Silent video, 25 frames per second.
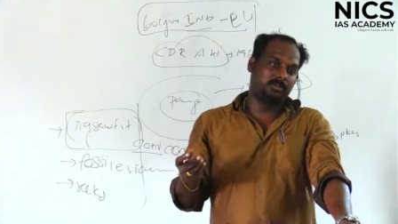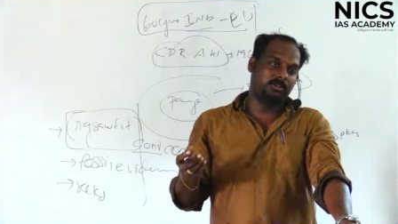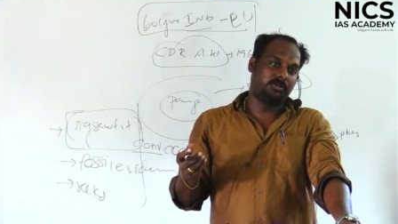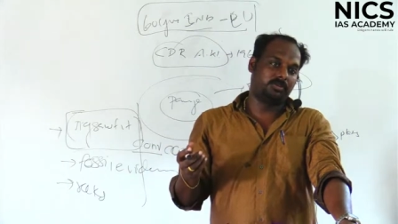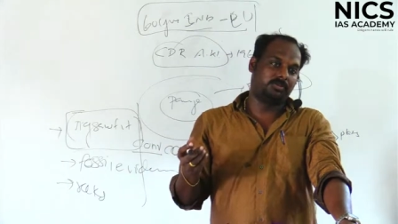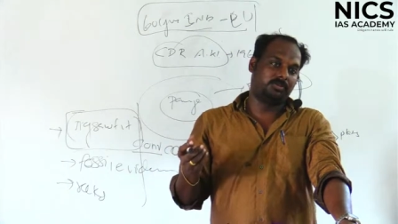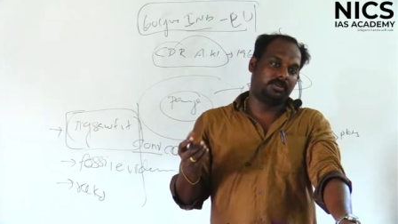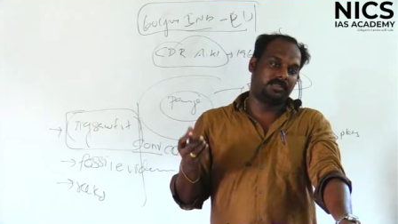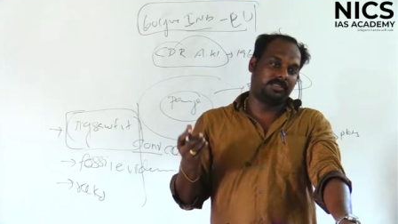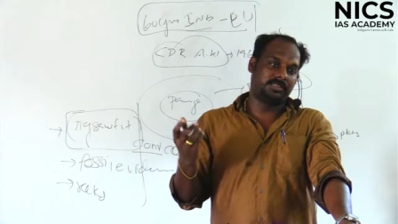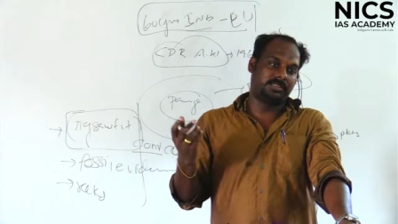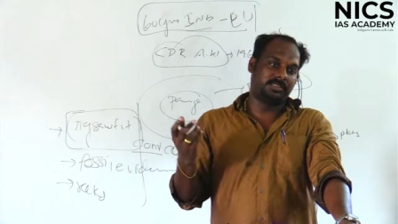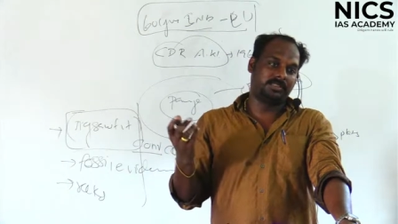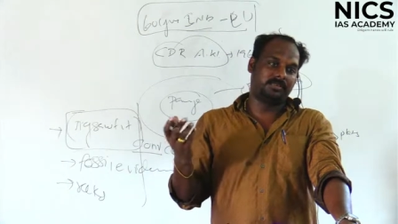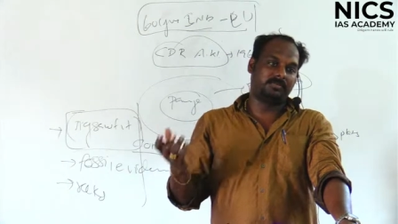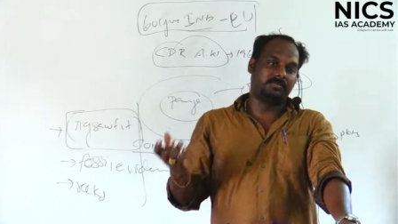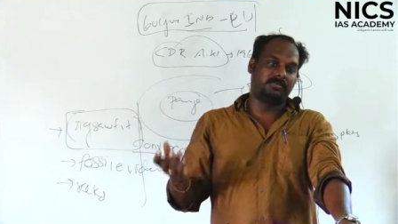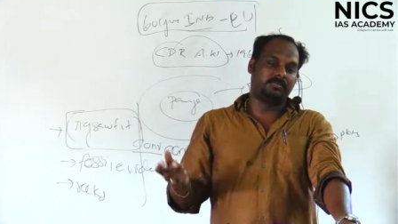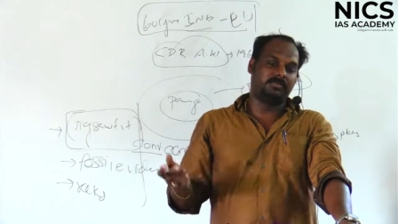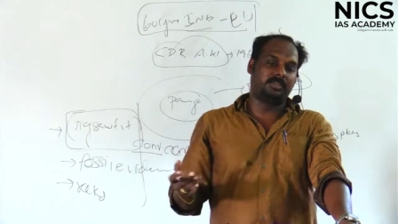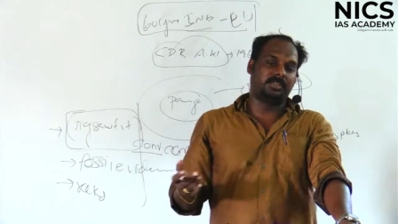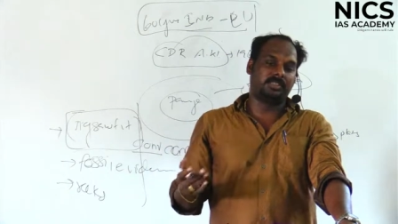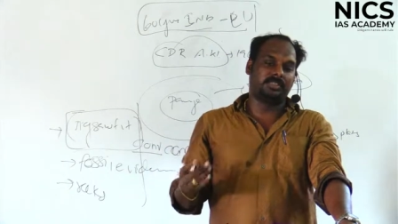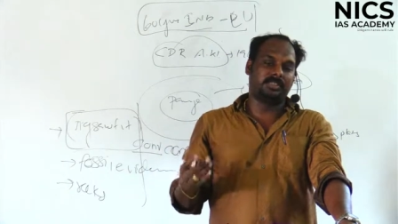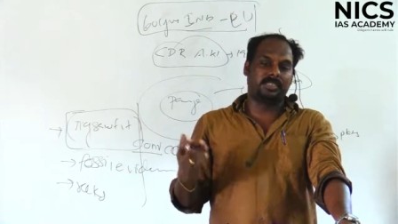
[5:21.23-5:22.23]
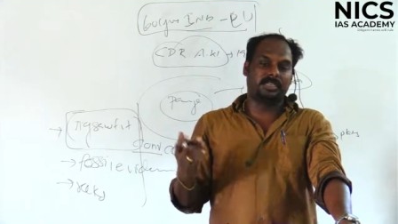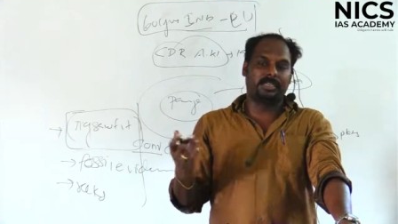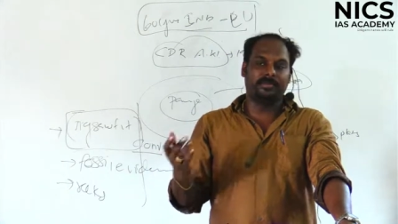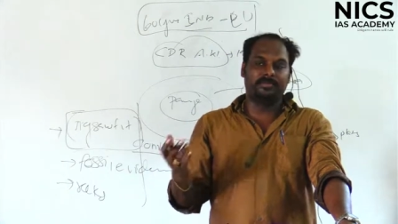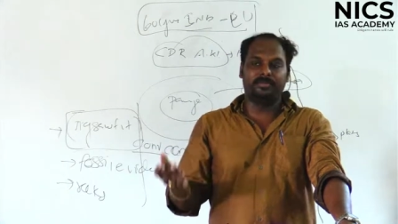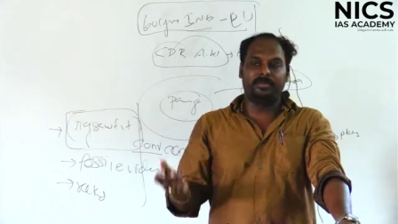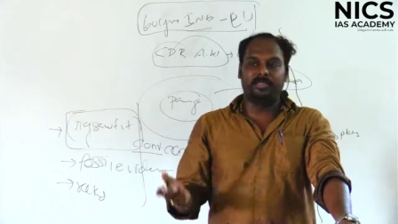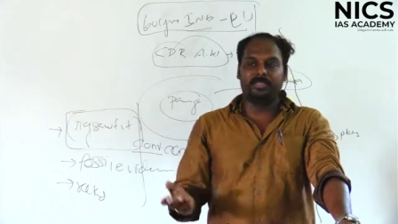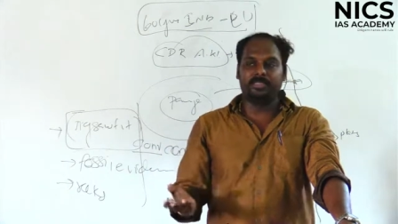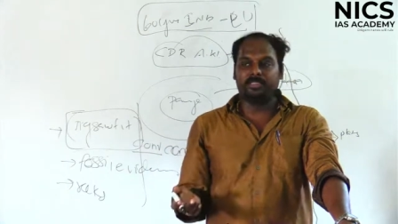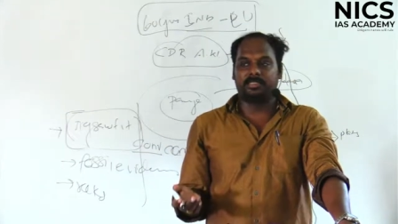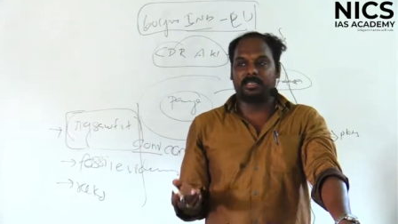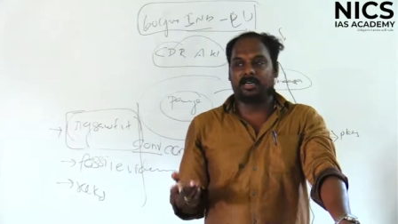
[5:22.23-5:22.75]
So first first time
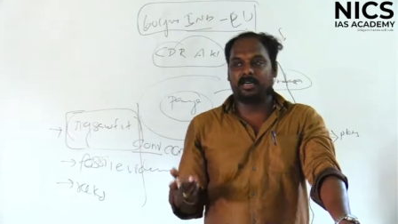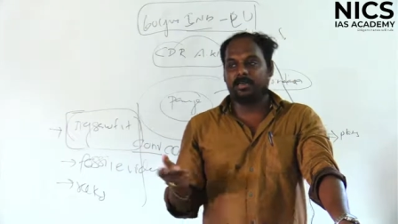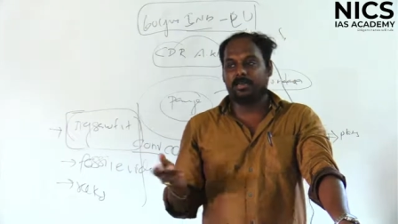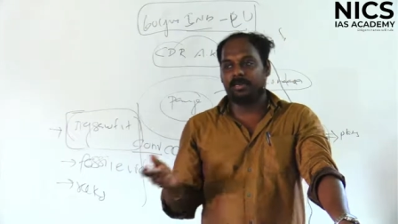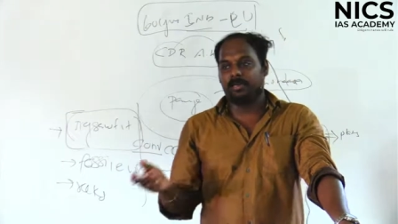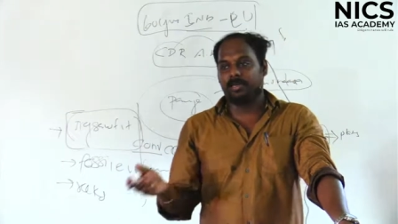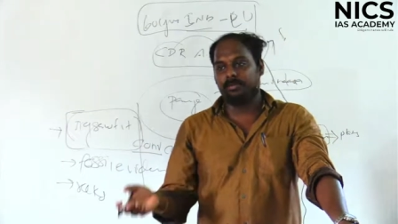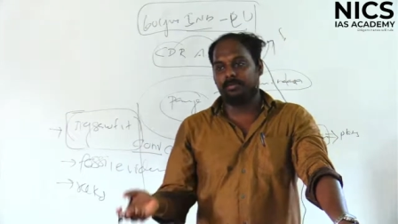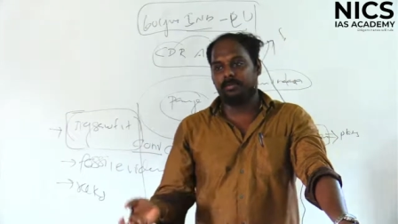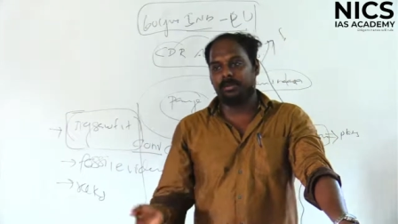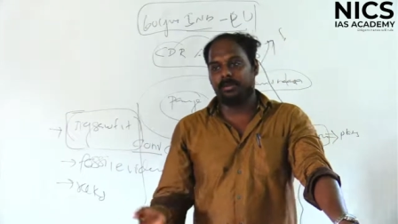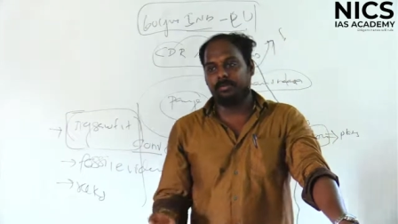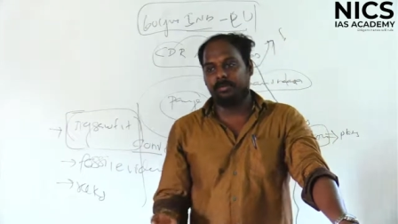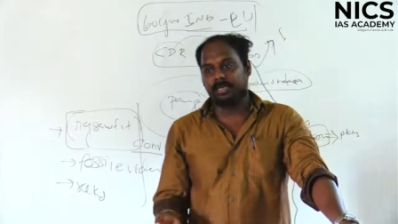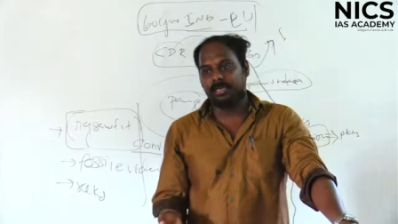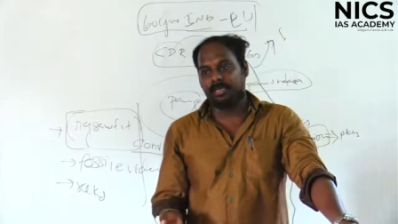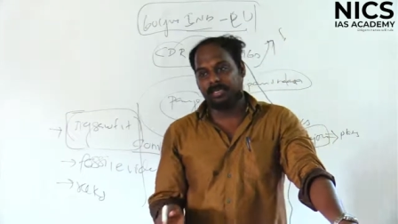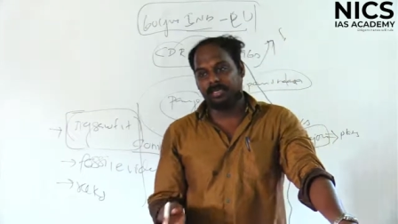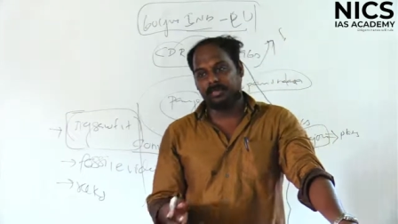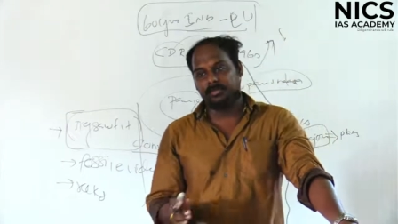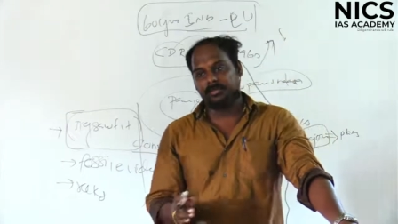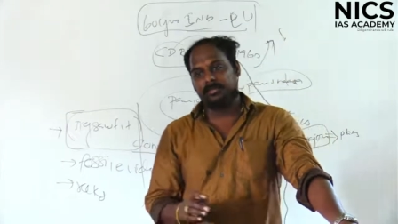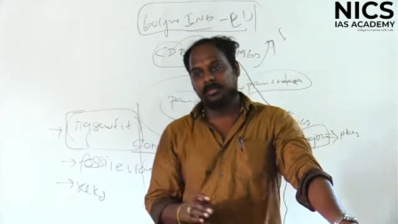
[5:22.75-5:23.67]
we started diplomatic